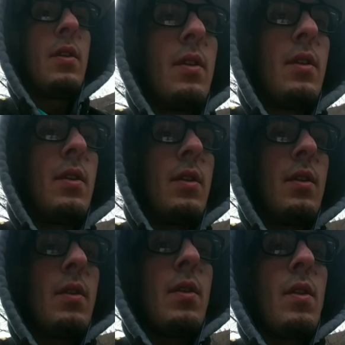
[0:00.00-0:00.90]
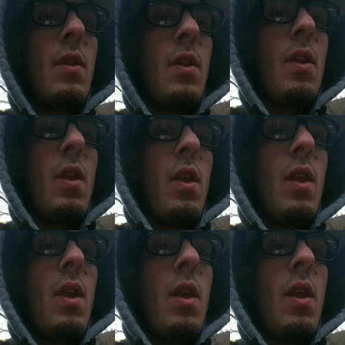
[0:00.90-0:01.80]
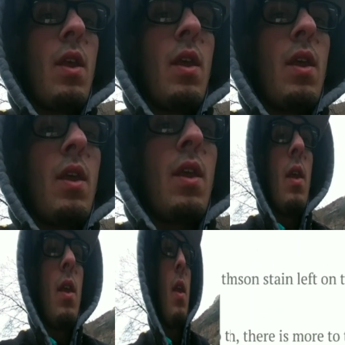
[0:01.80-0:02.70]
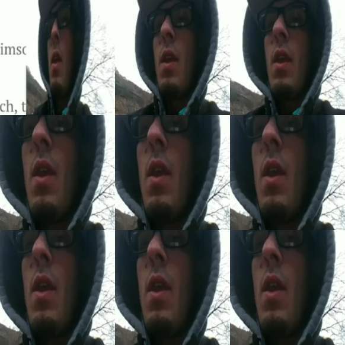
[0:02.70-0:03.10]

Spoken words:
(no one is talking)